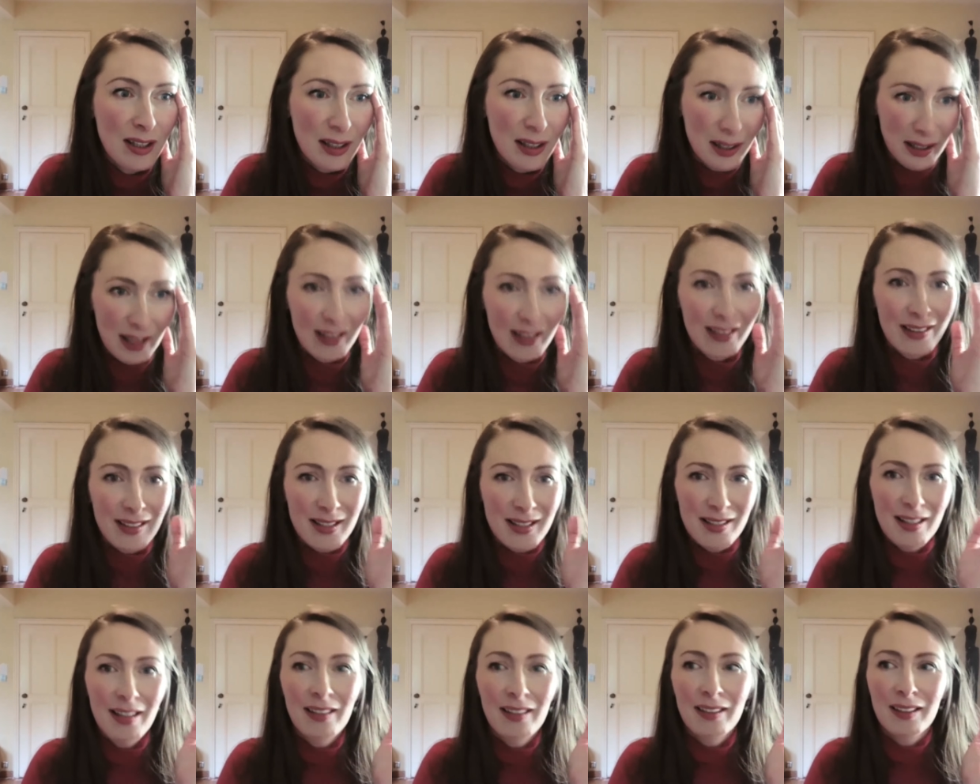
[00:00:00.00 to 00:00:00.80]
I
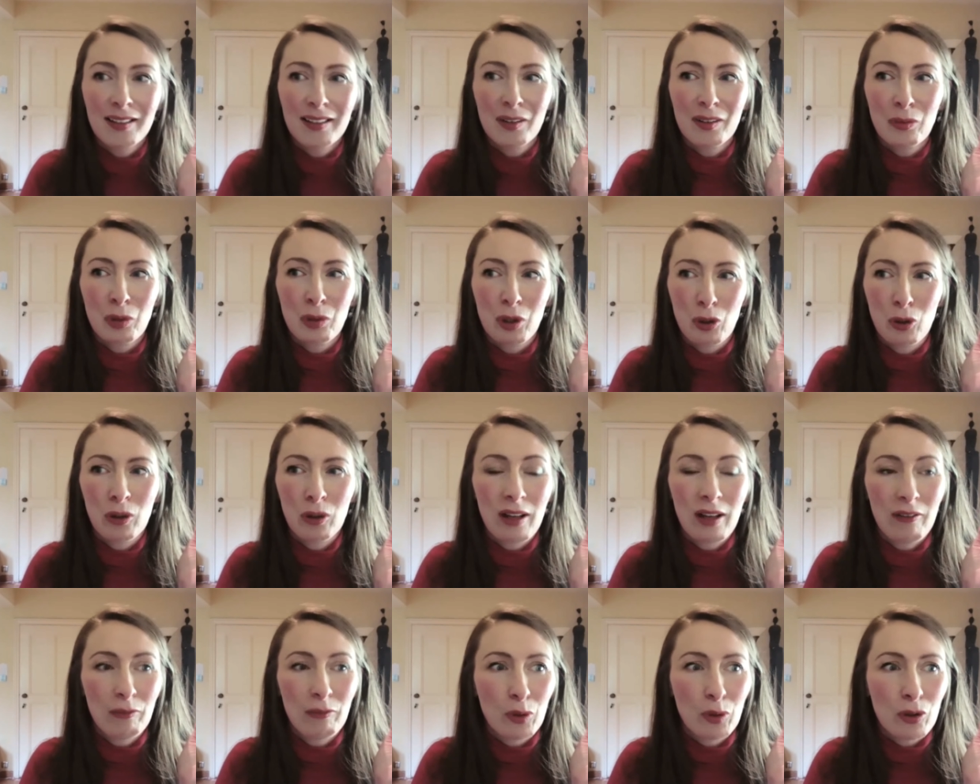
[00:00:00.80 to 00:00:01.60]
understand we all
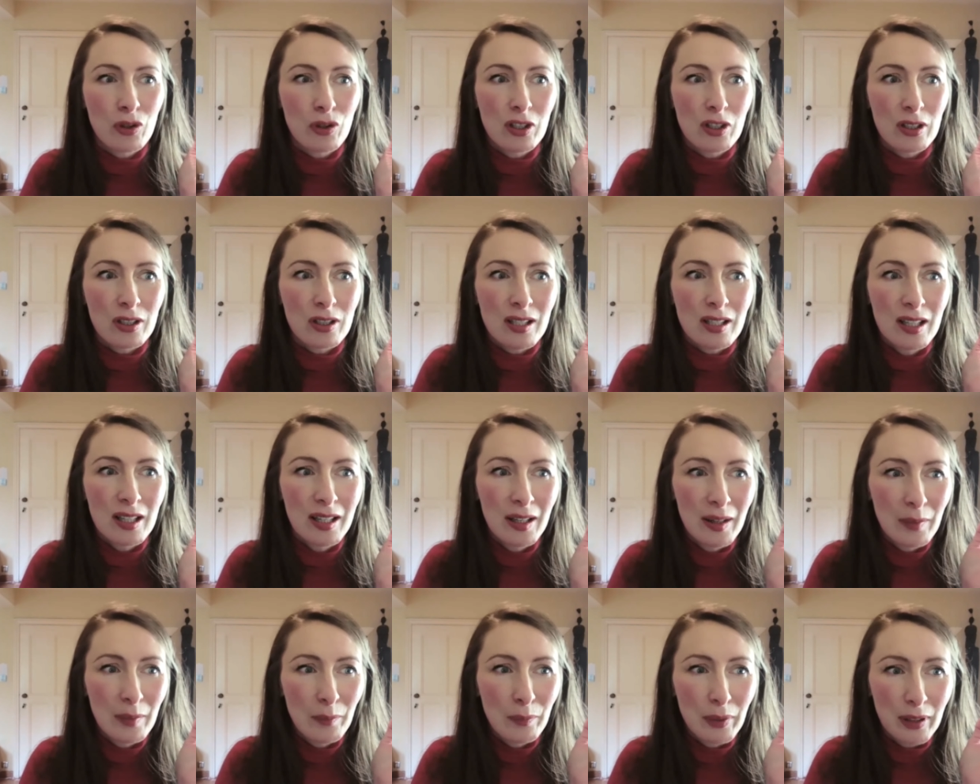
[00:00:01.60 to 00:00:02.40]
have projects,
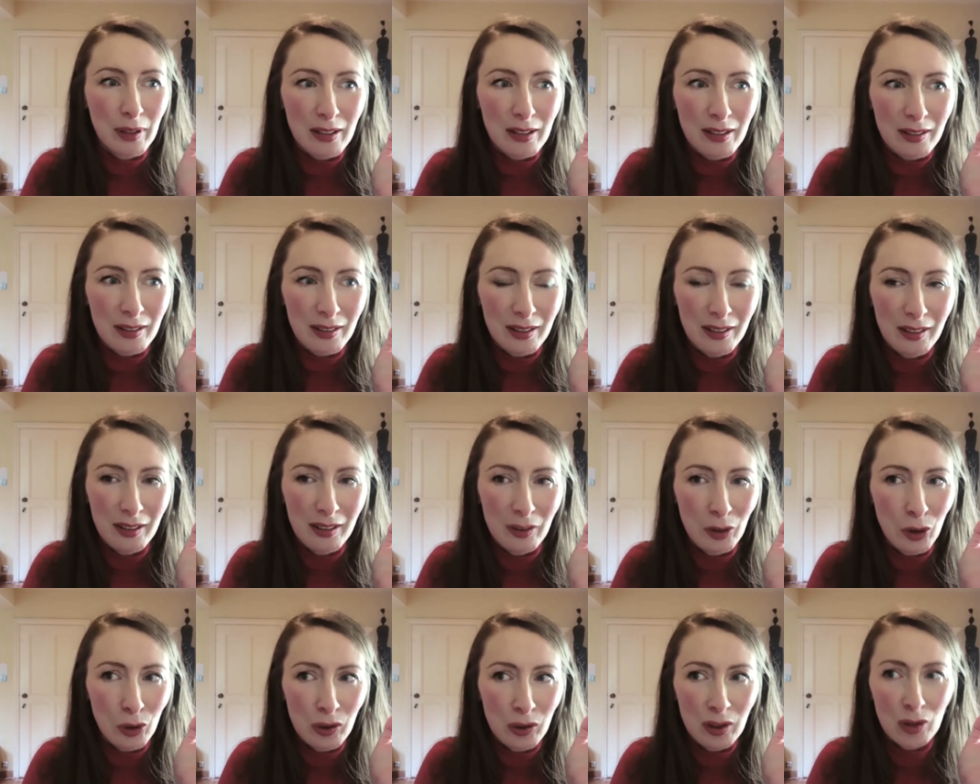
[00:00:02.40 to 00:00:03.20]
but
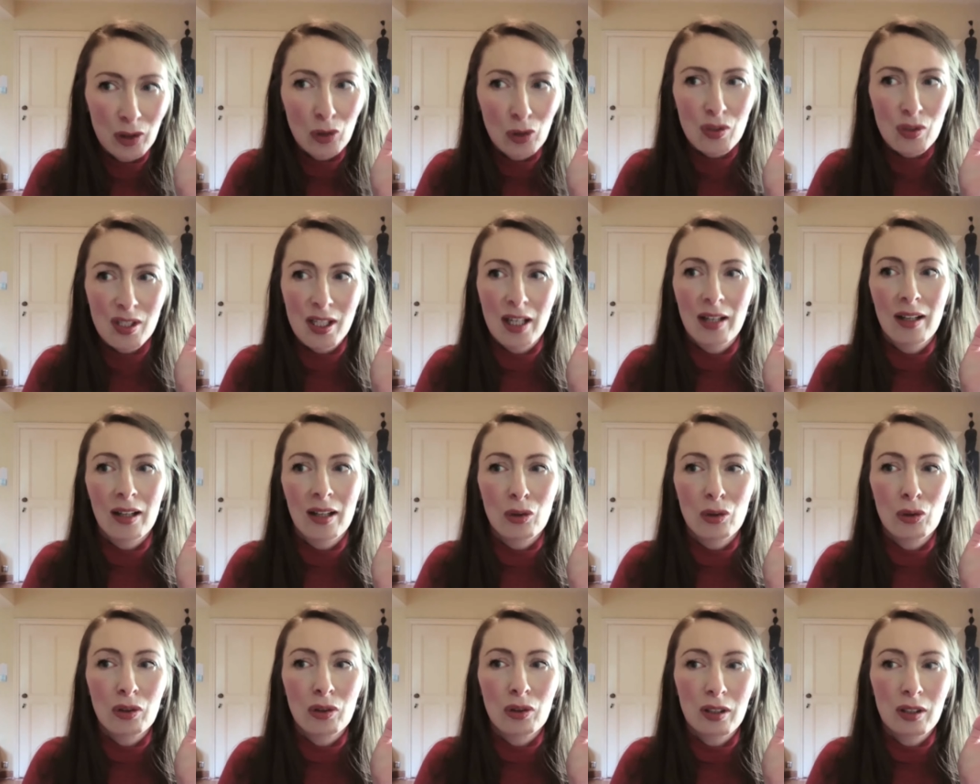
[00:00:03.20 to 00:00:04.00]
you don't need to say
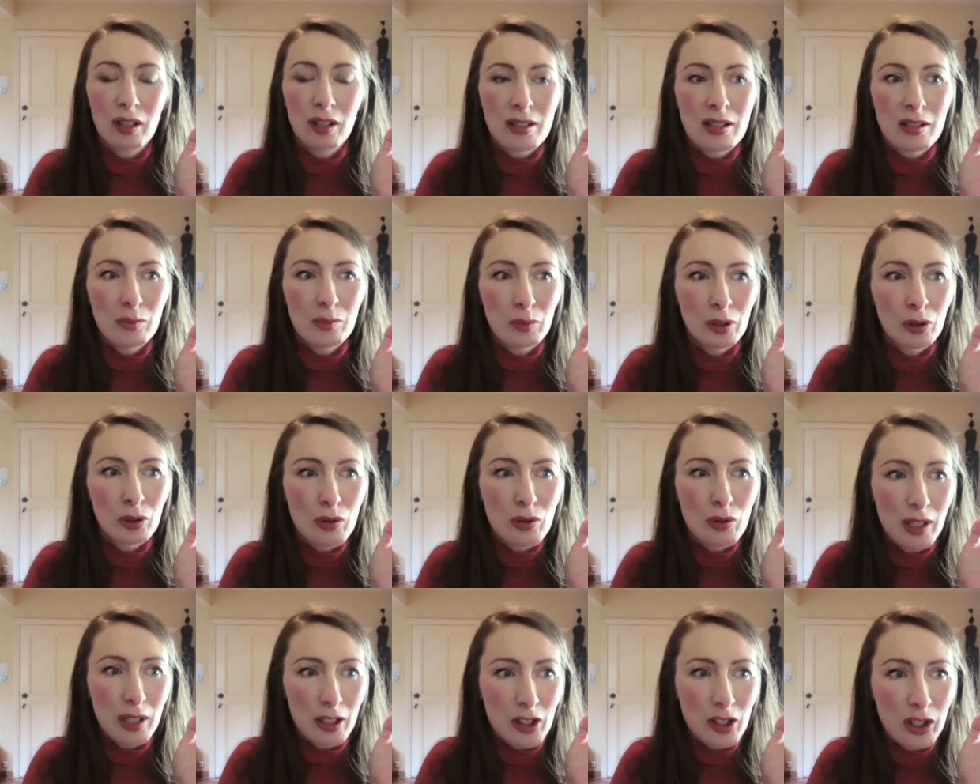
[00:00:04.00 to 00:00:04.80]
that to the customer
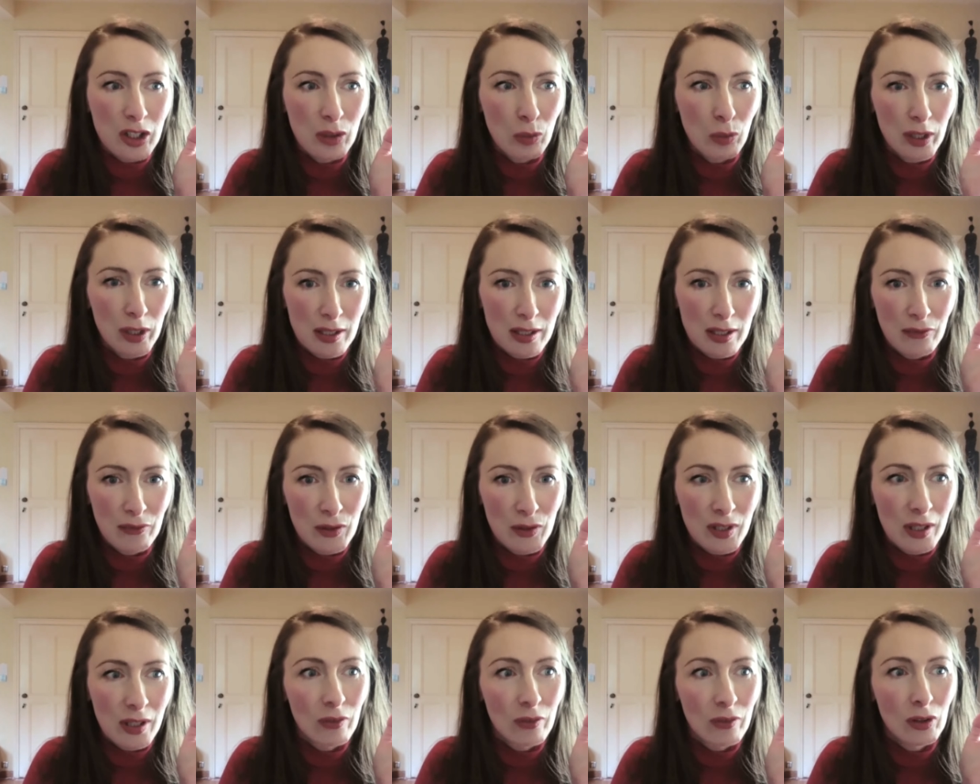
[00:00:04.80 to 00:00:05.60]
who's actually waiting
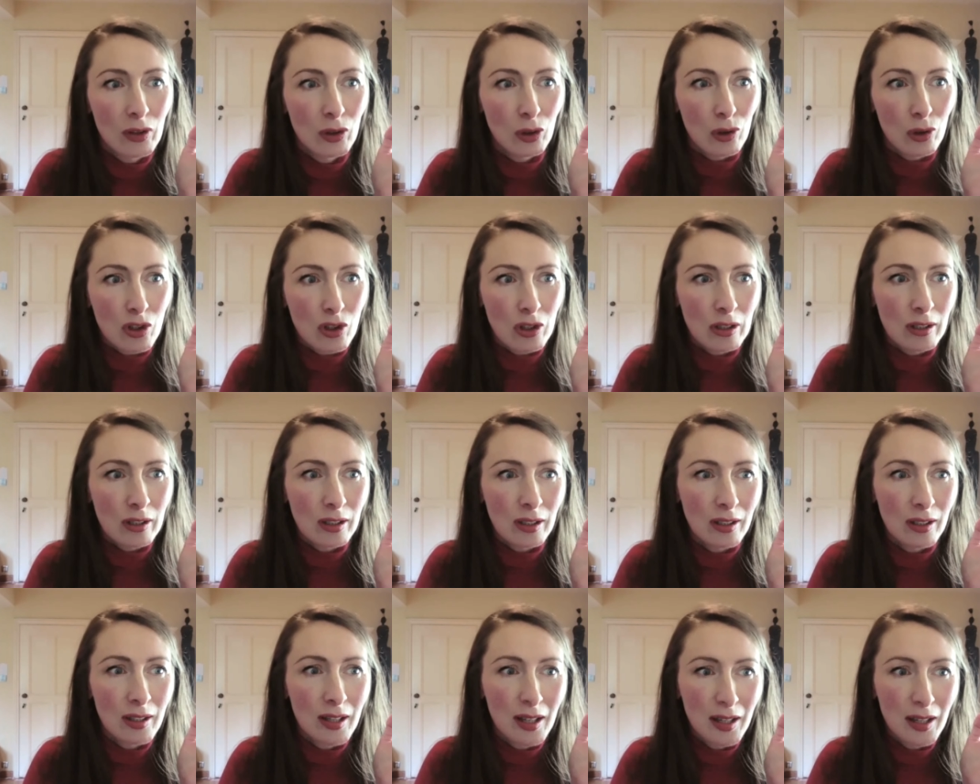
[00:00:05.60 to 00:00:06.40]
for something
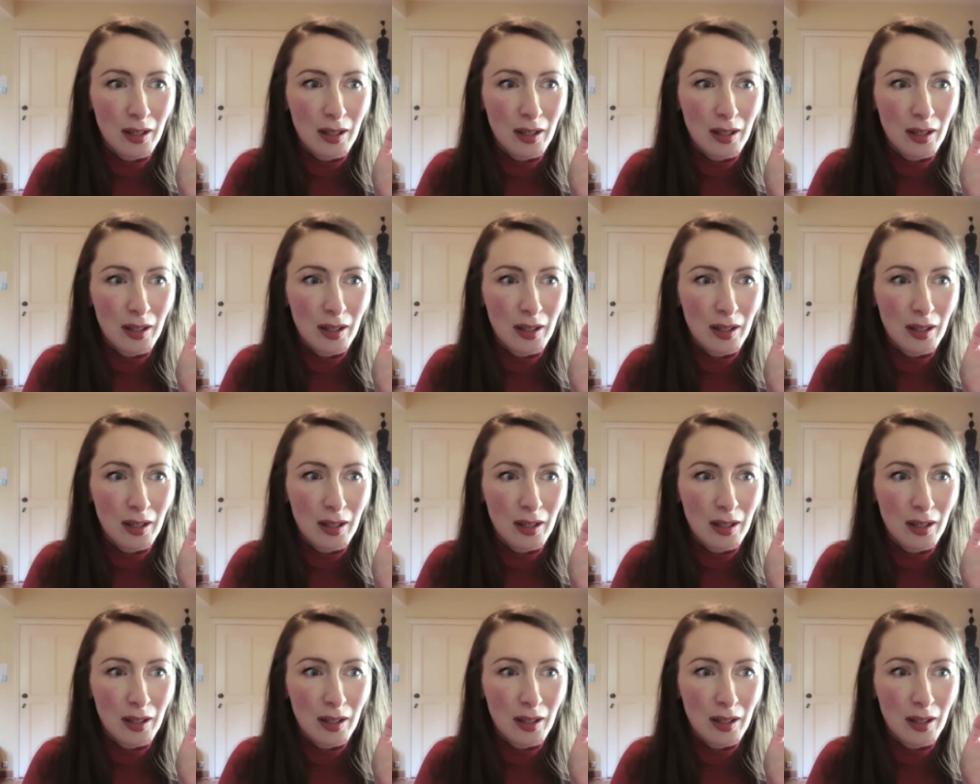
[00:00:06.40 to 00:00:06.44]
urgently.